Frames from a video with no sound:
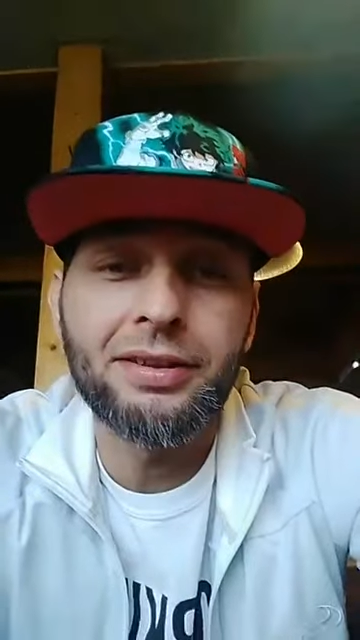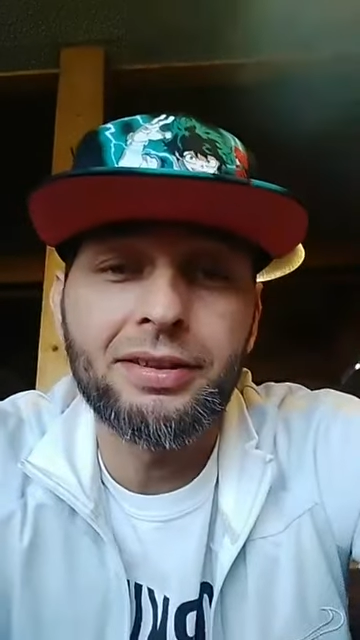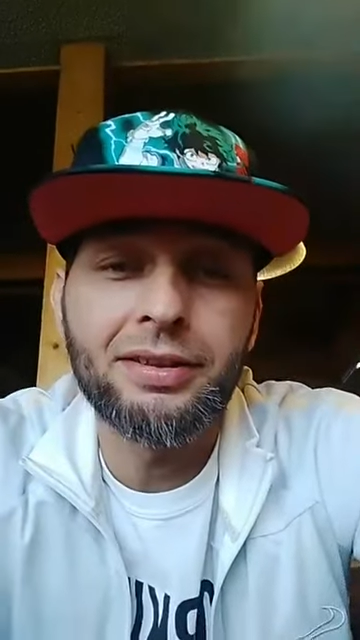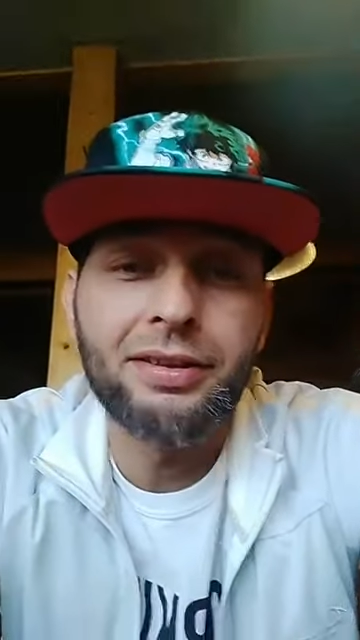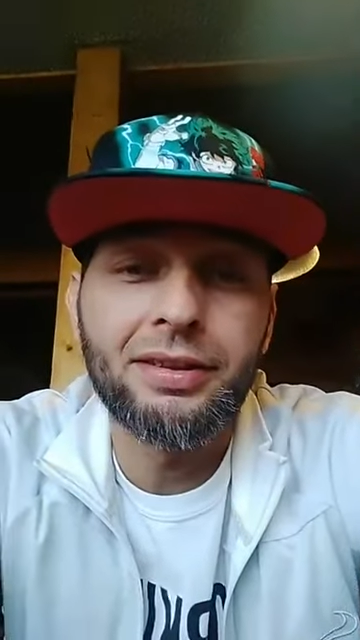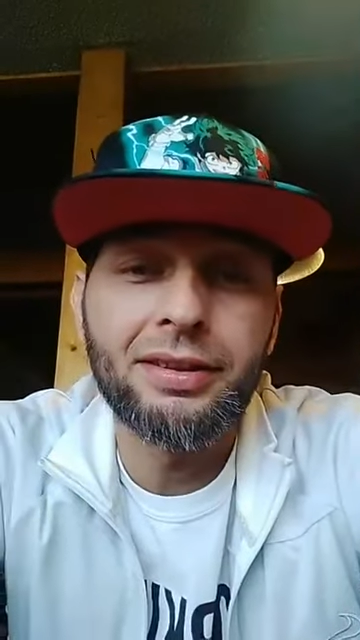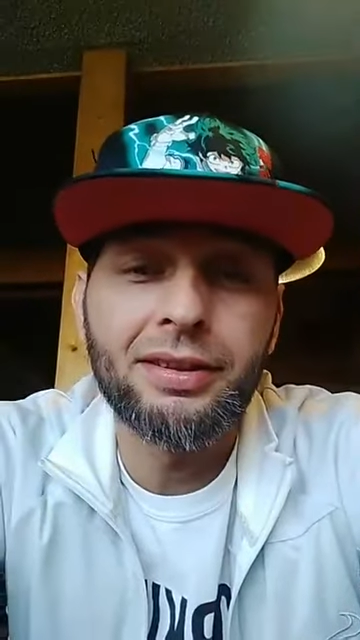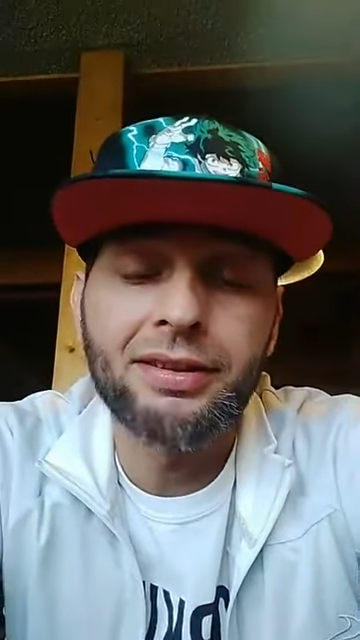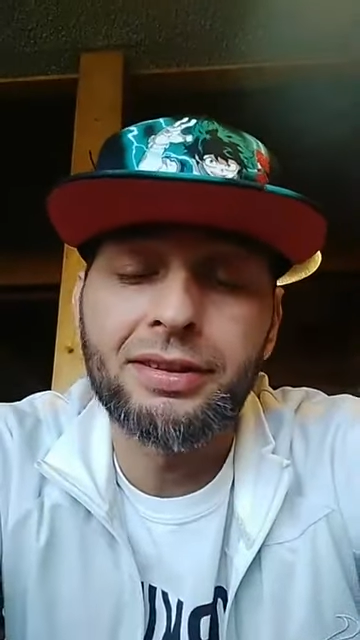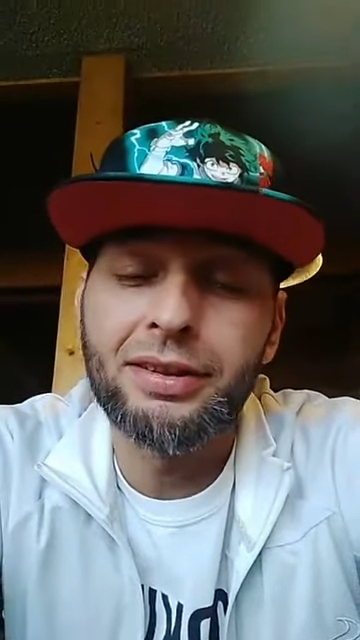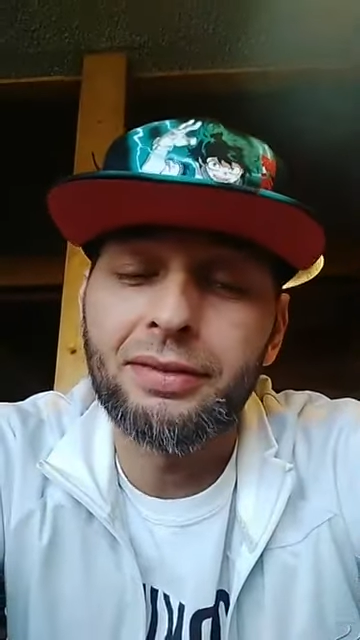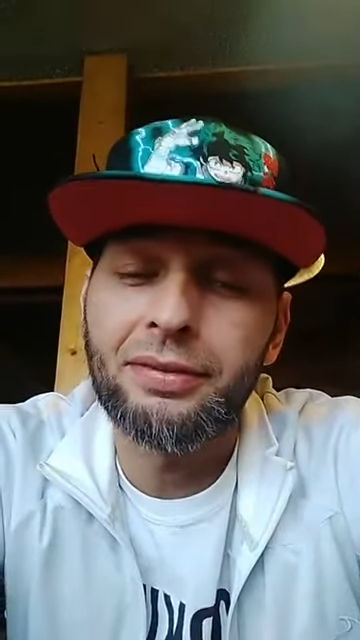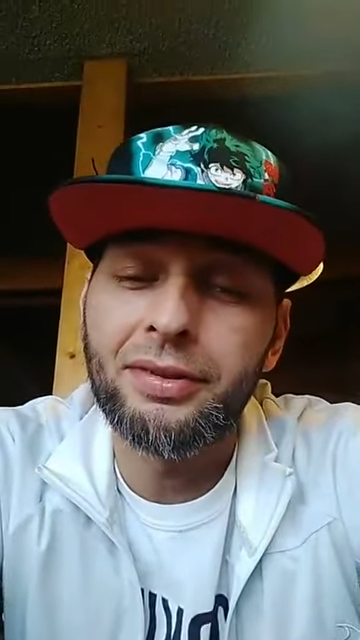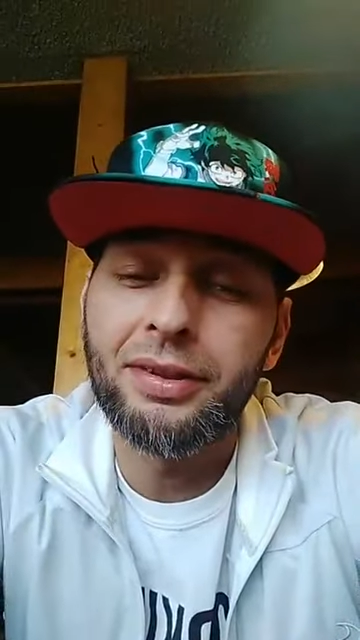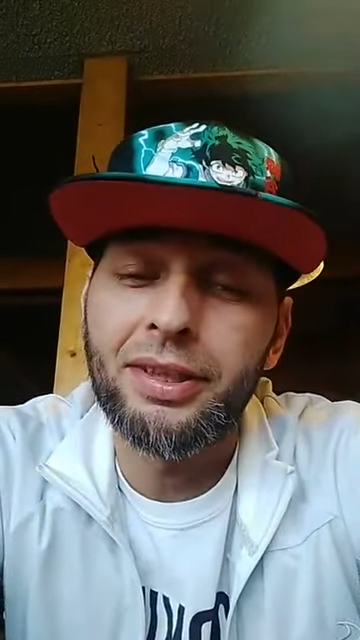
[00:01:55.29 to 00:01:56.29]
Let's see
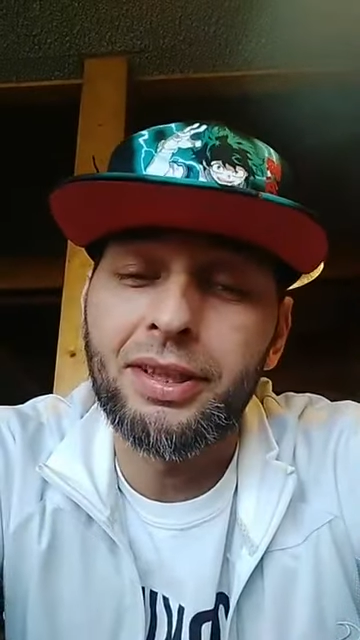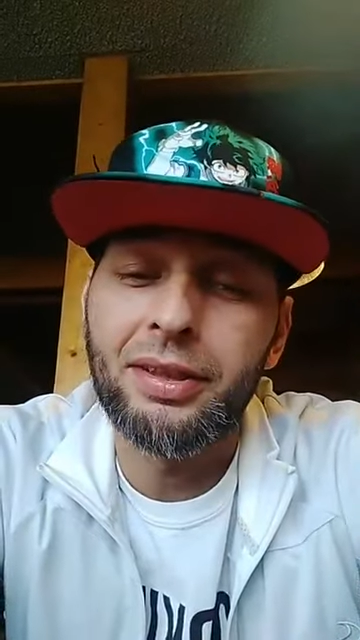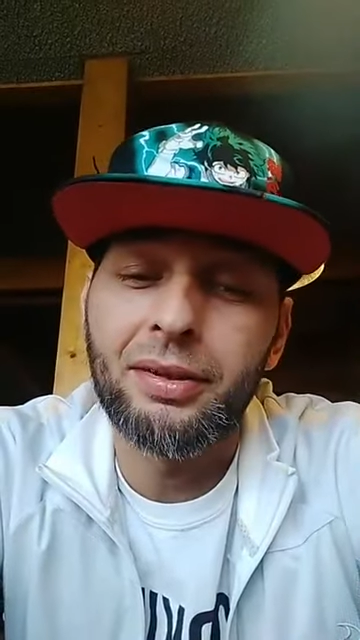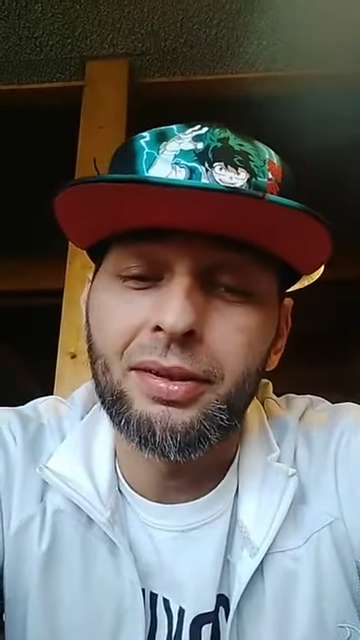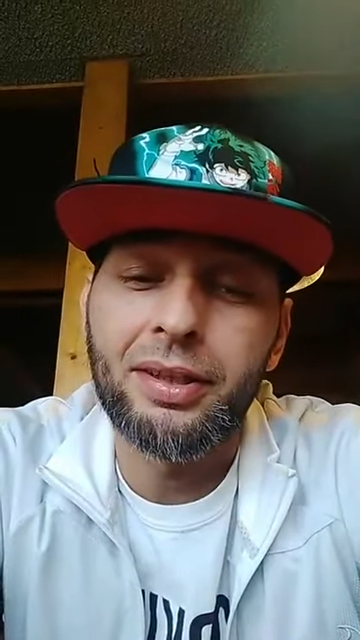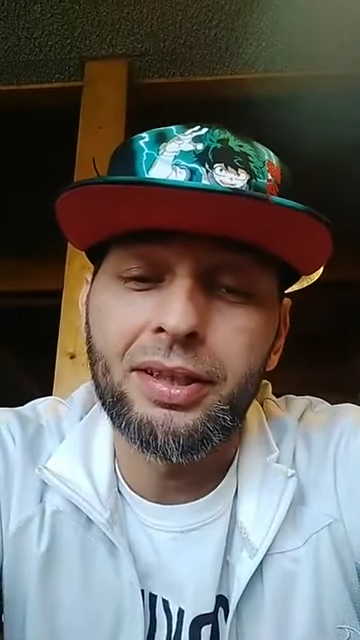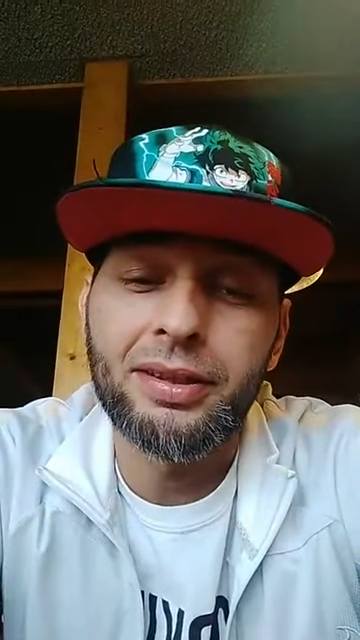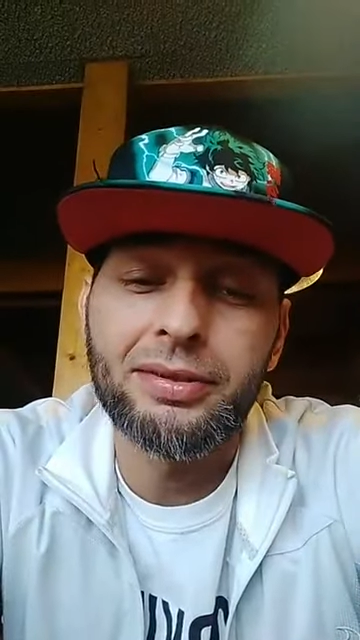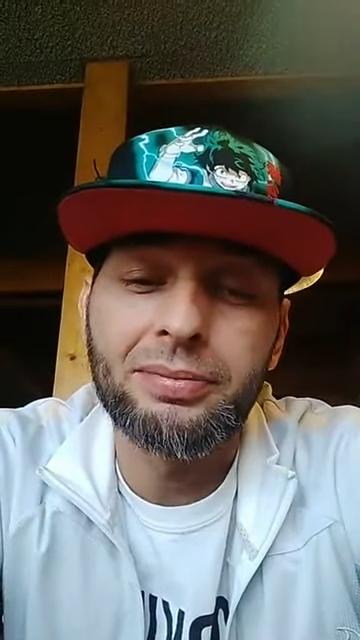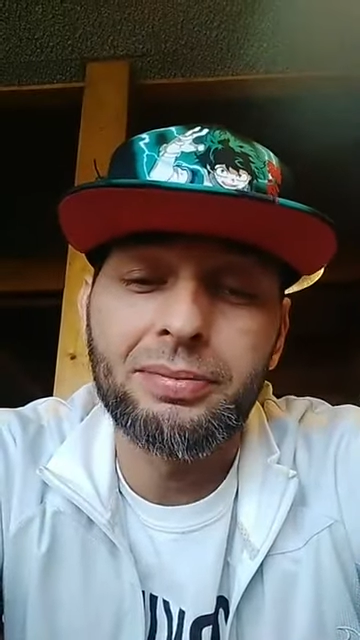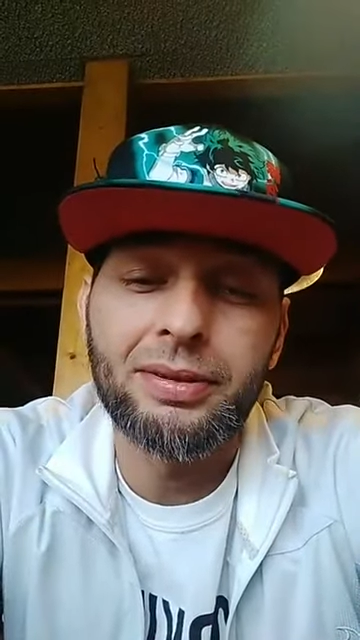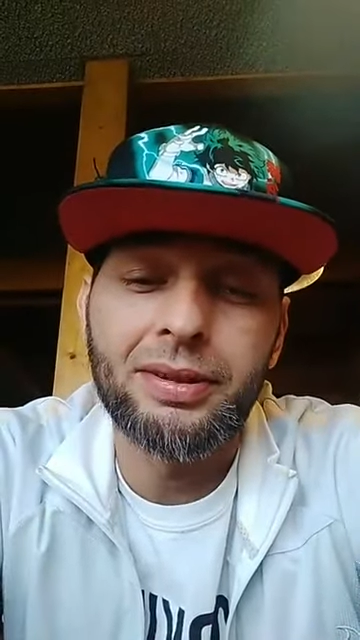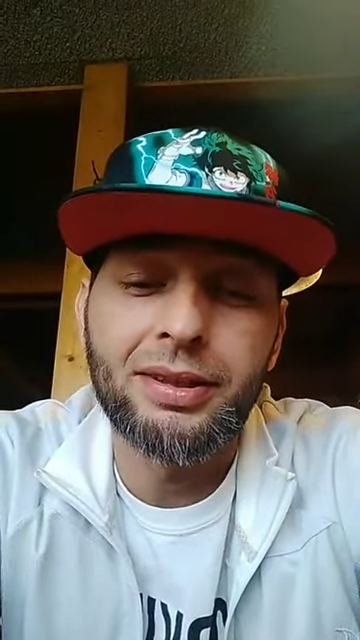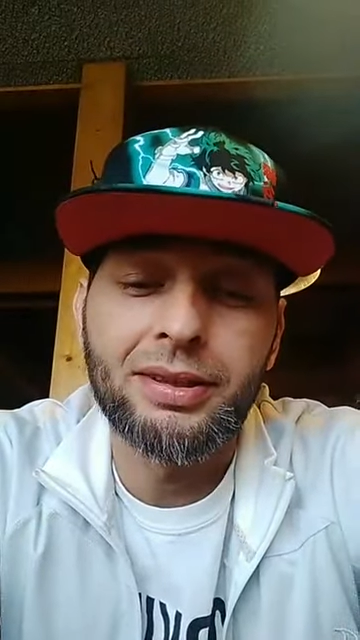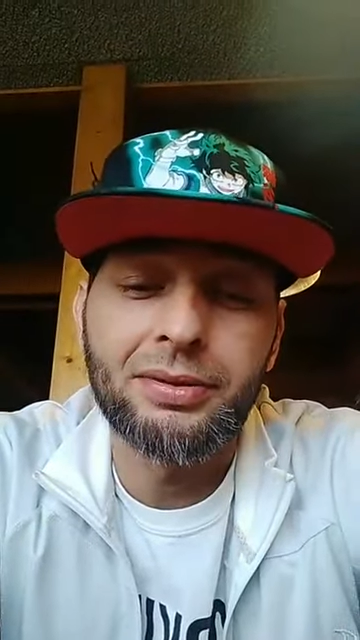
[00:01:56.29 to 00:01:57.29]
if you get on this
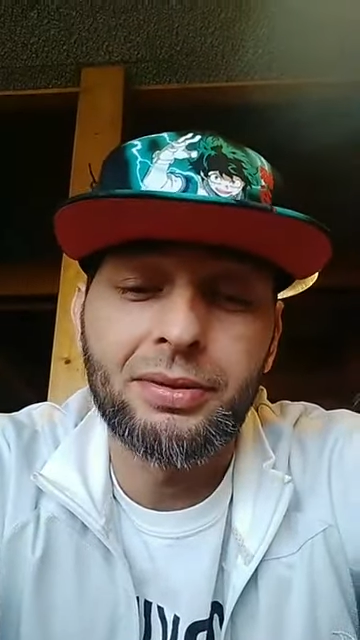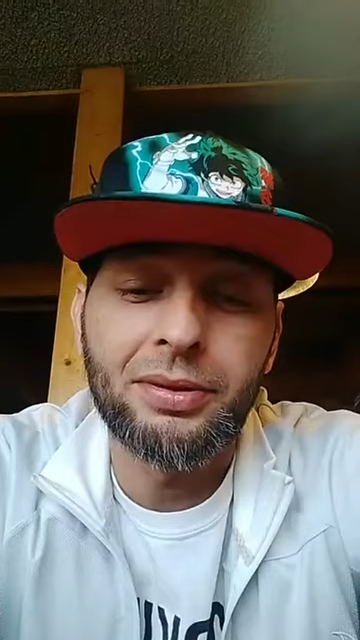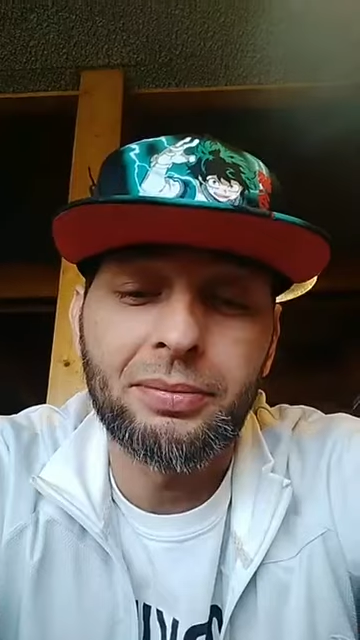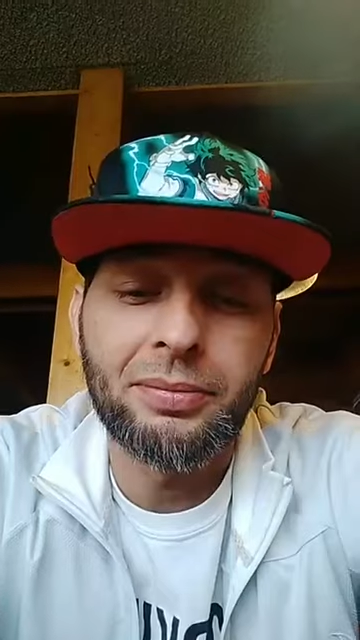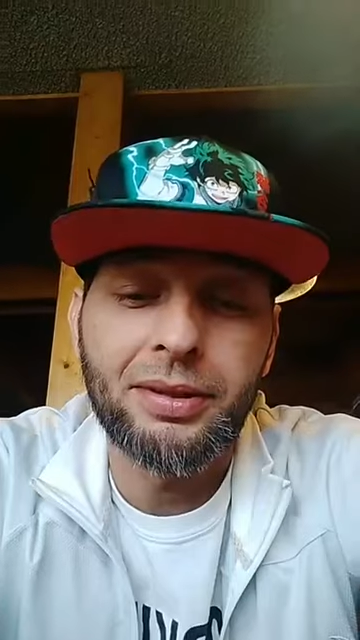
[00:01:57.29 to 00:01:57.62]
bitch with me.